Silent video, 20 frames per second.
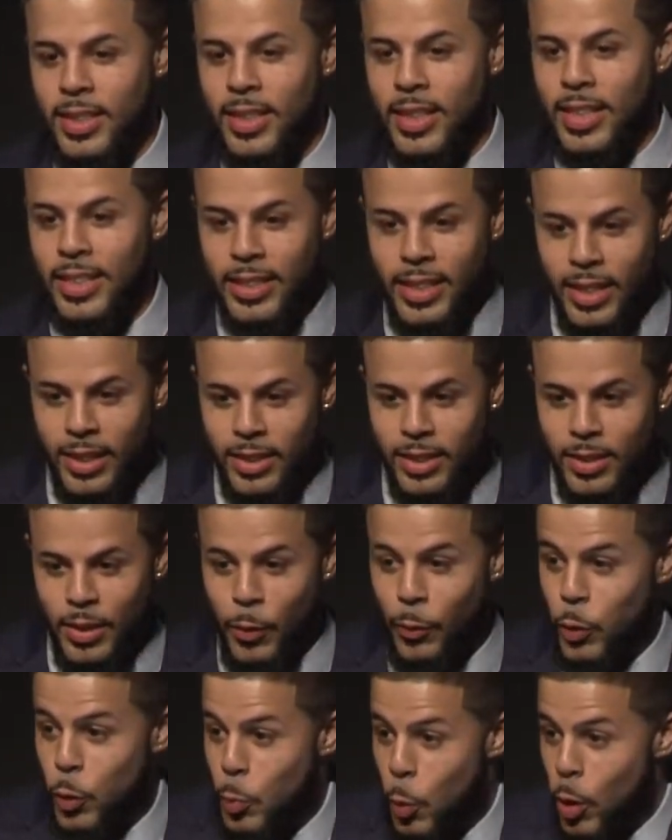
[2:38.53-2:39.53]
And yet, a
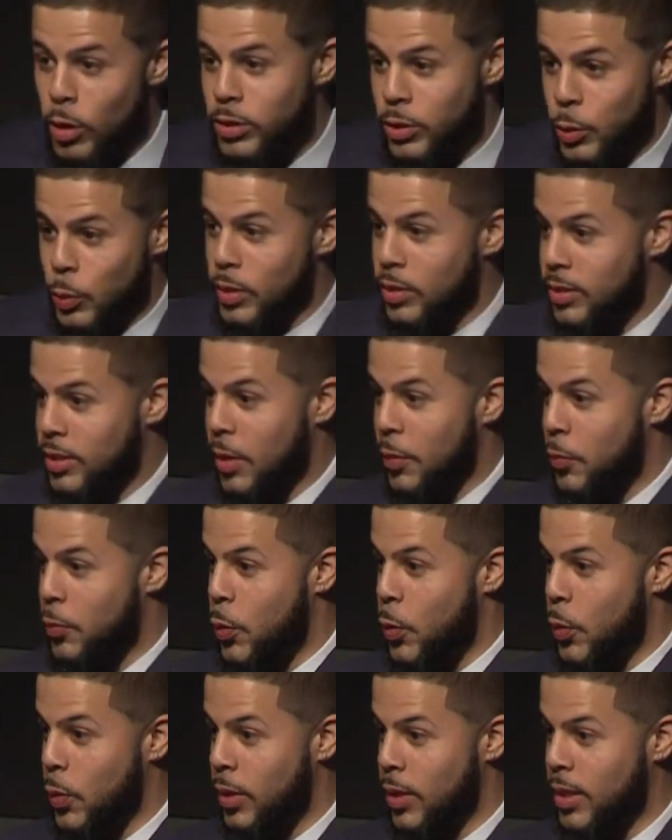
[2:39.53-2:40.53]
few more students stepped
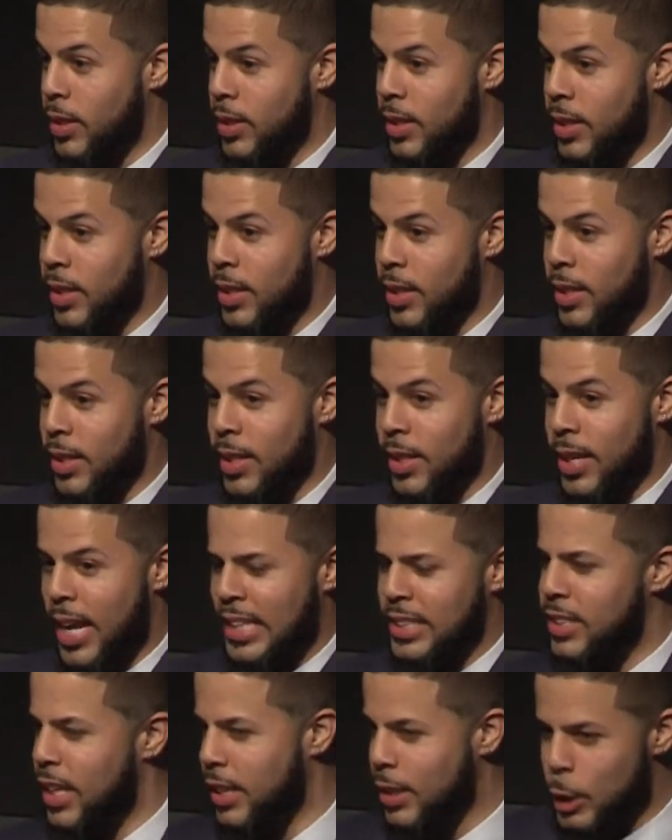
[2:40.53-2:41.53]
forward.
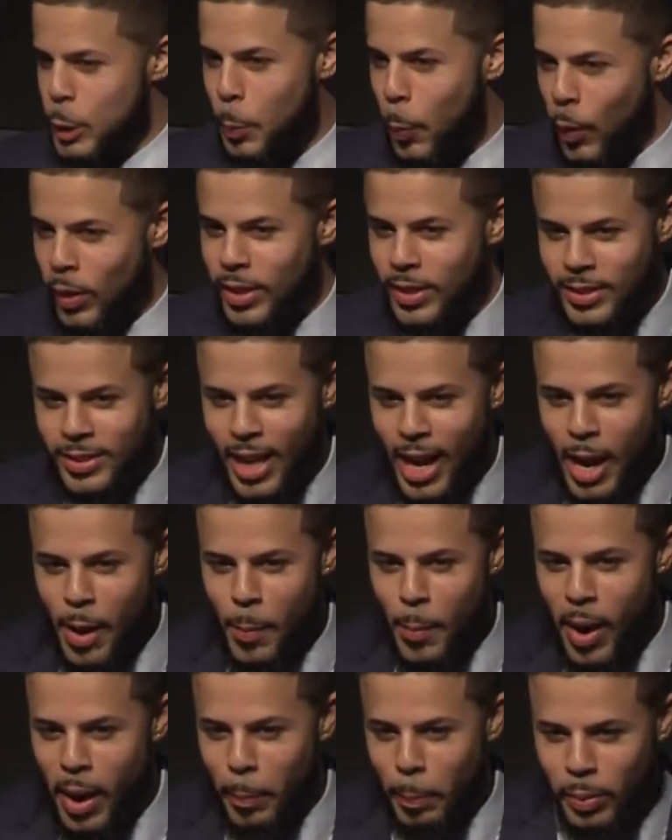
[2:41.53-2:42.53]
And see, at this point in
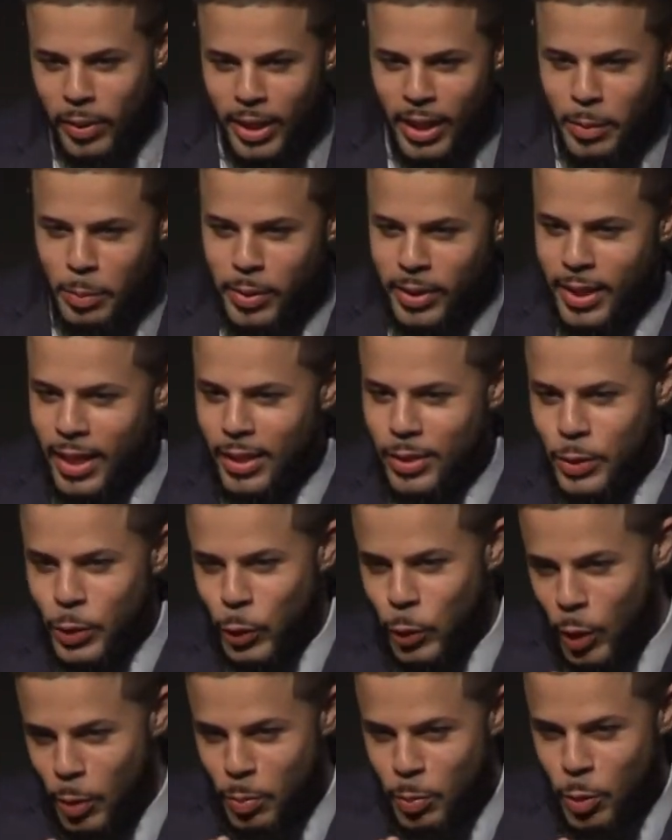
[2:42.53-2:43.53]
time, my plan began to
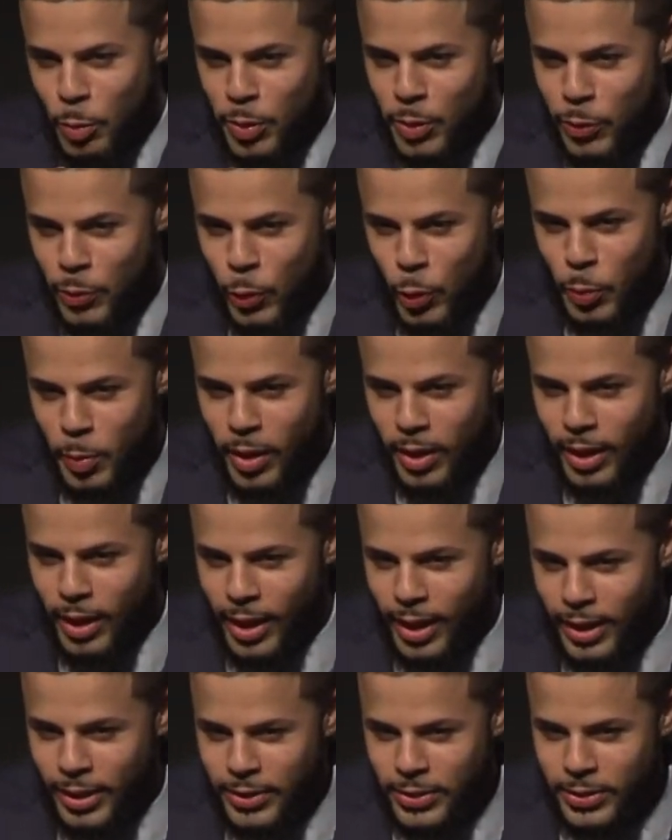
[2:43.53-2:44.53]
crumble before my
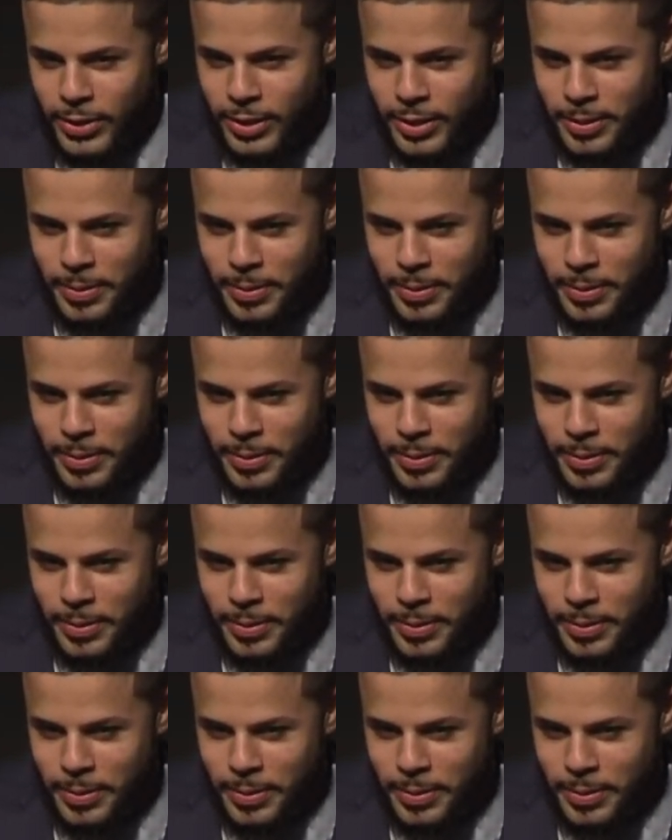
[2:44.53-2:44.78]
eyes.